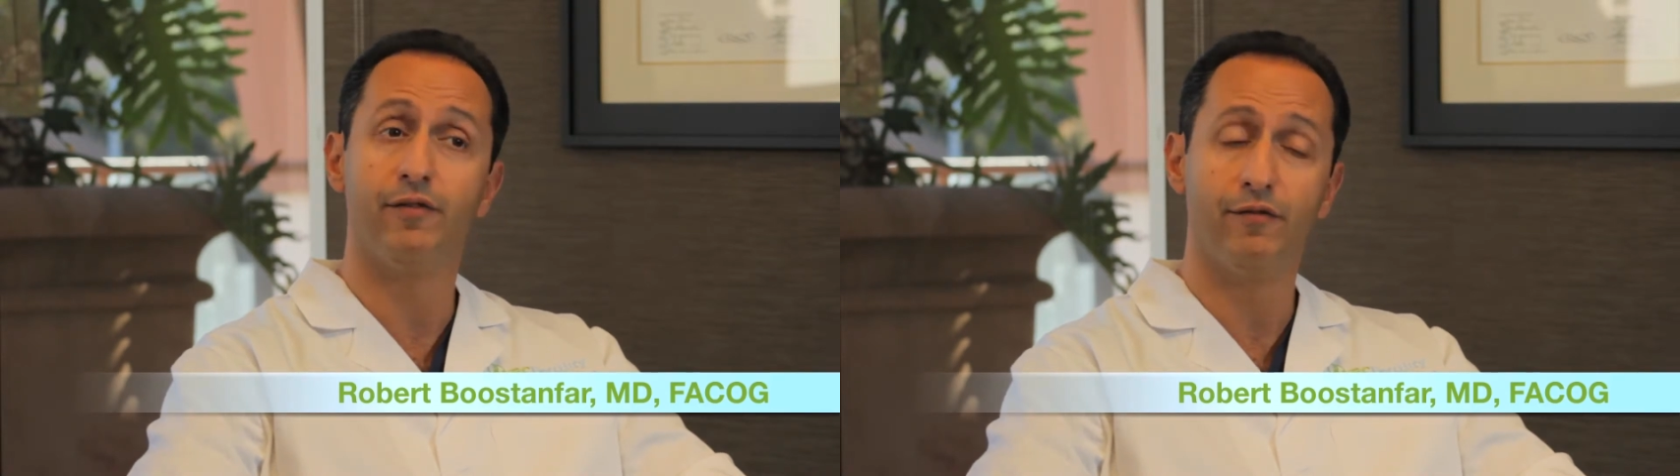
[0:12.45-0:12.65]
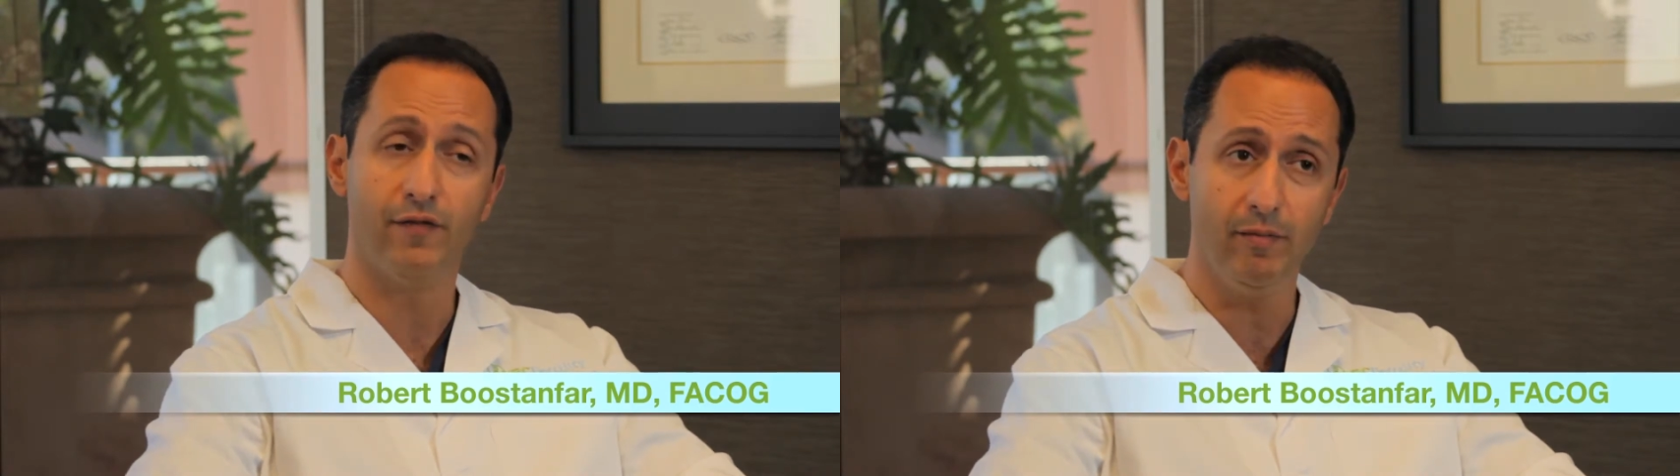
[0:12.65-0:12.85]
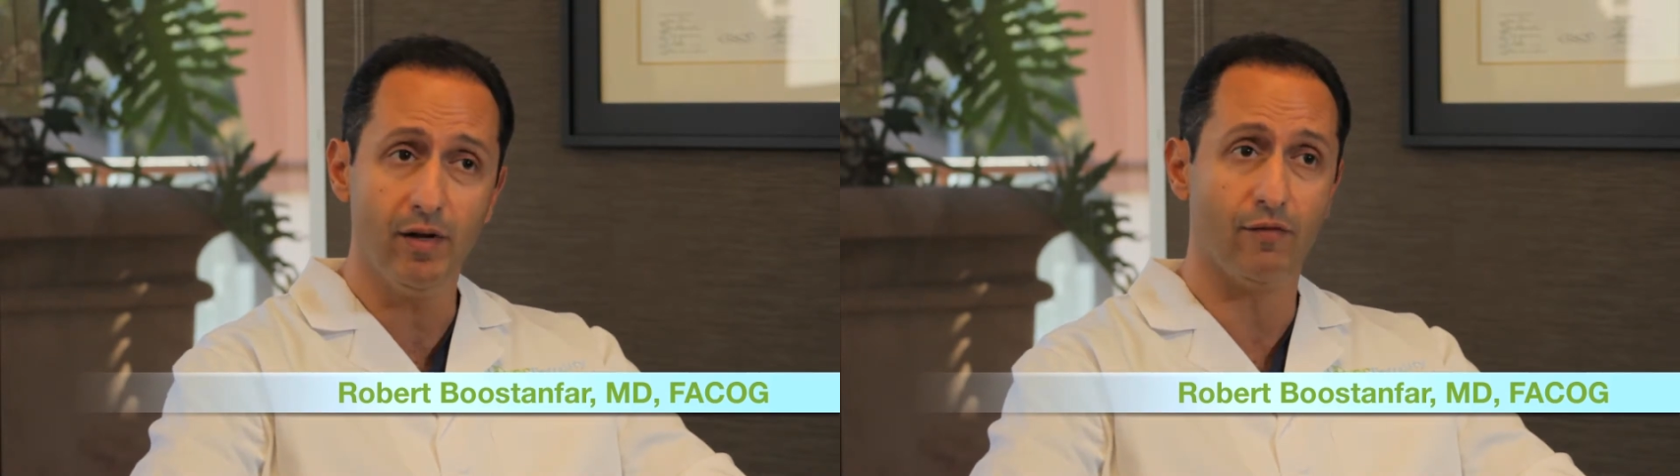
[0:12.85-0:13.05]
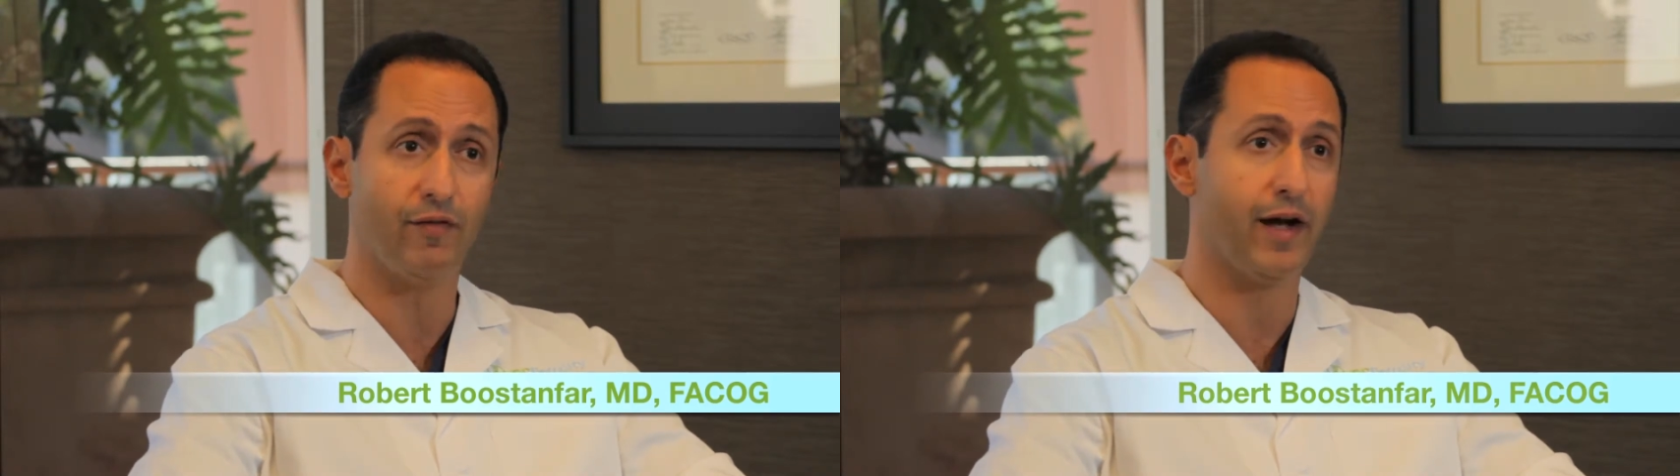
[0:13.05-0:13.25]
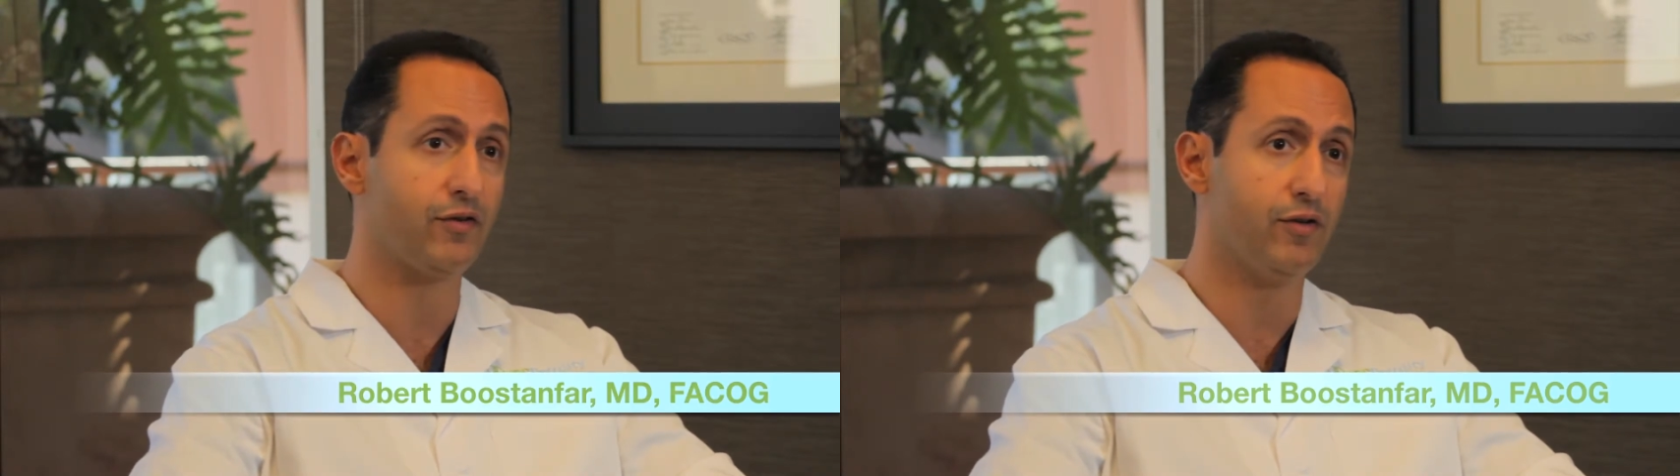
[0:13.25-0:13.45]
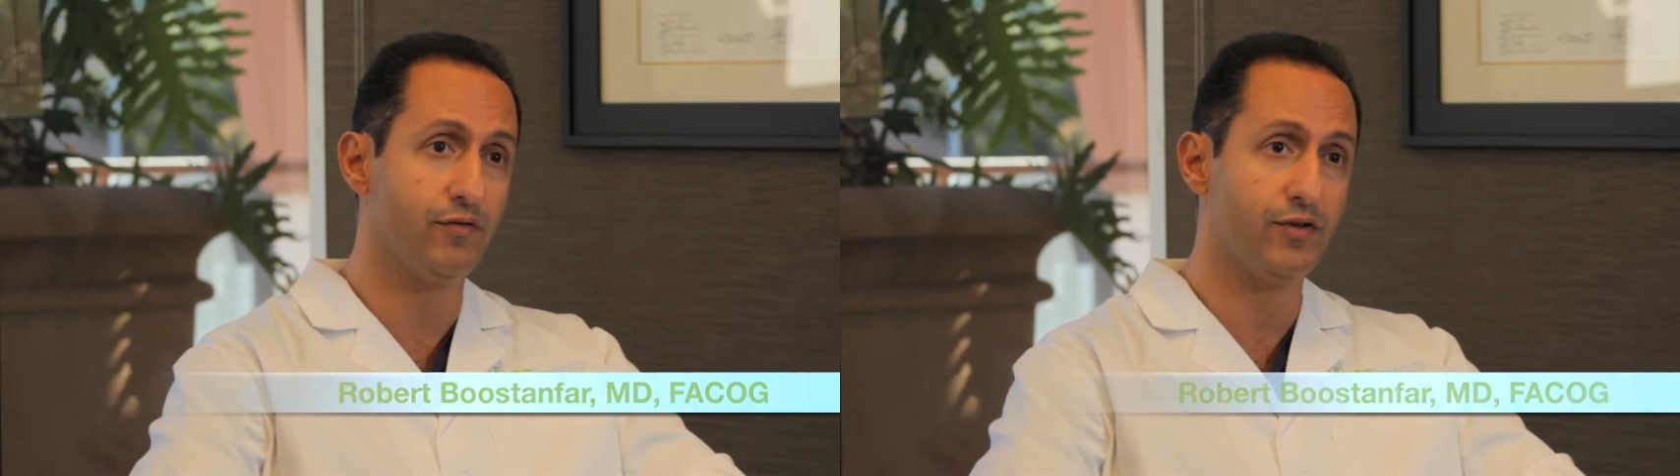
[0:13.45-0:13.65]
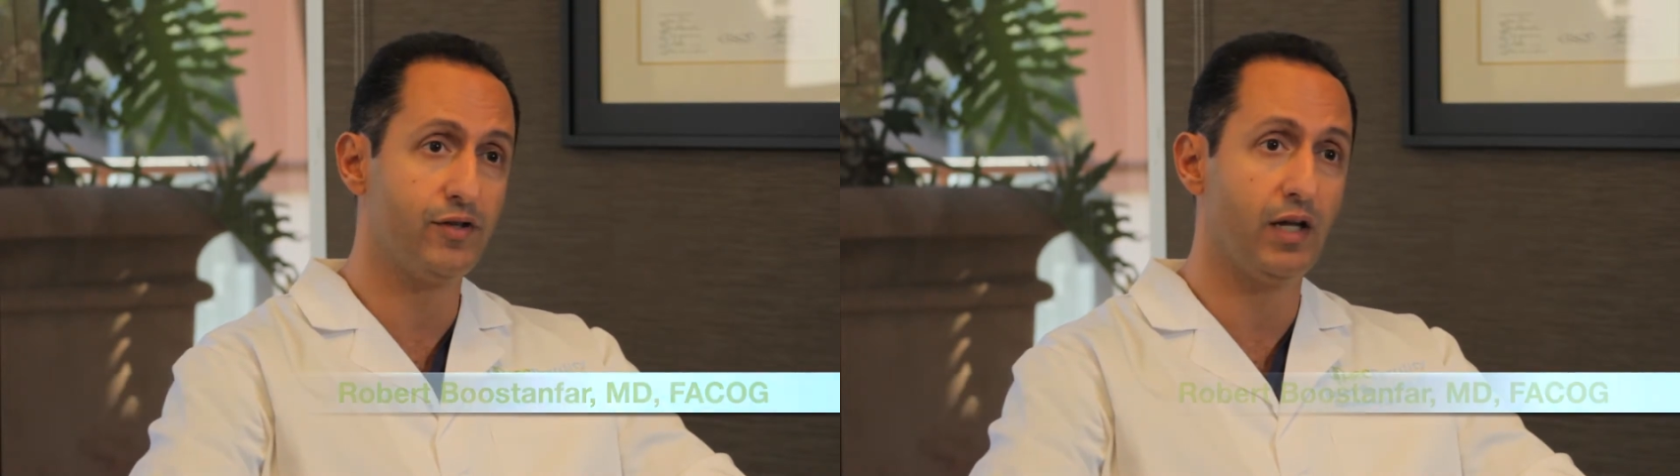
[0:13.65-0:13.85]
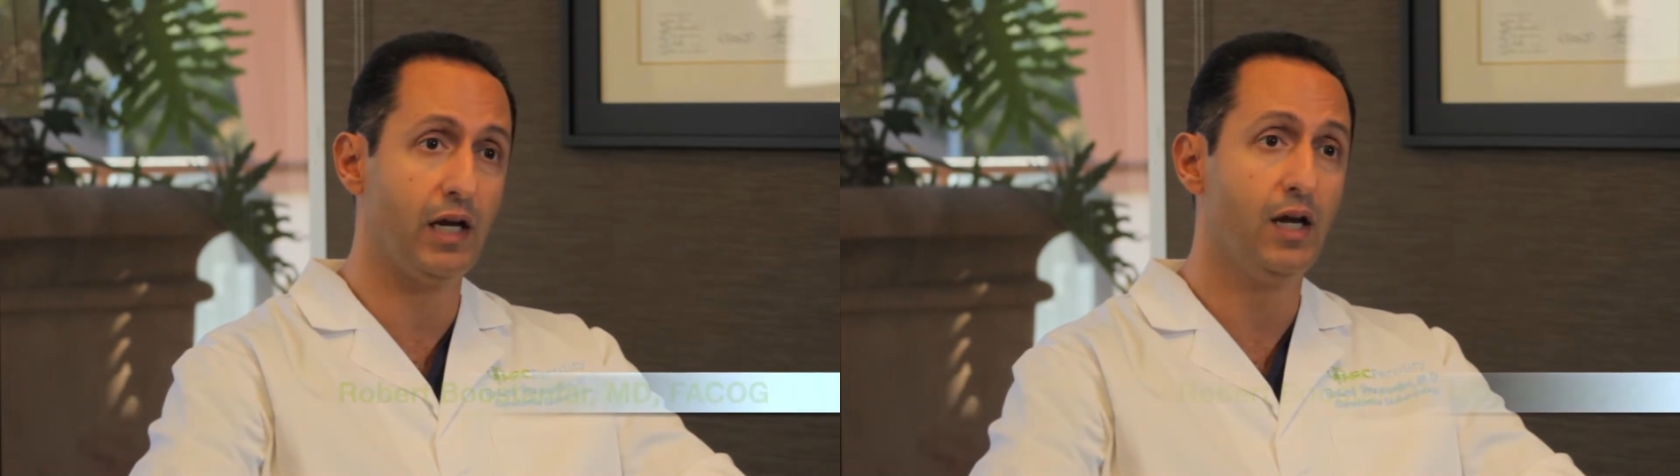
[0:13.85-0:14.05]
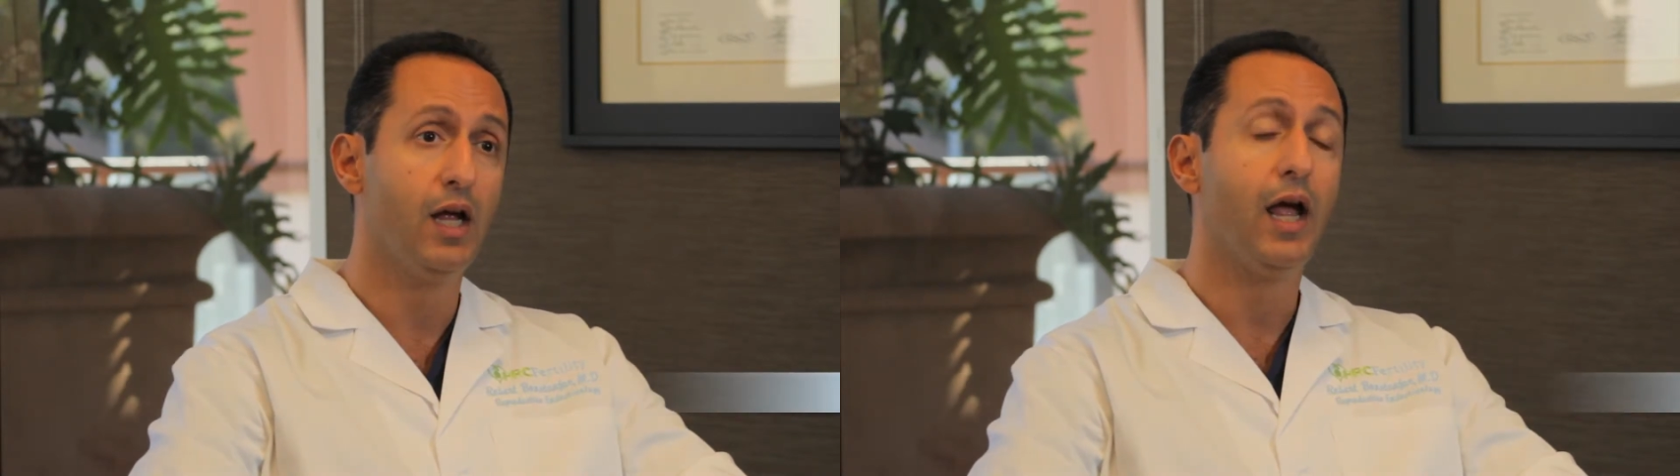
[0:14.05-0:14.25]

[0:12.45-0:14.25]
female factor infertility,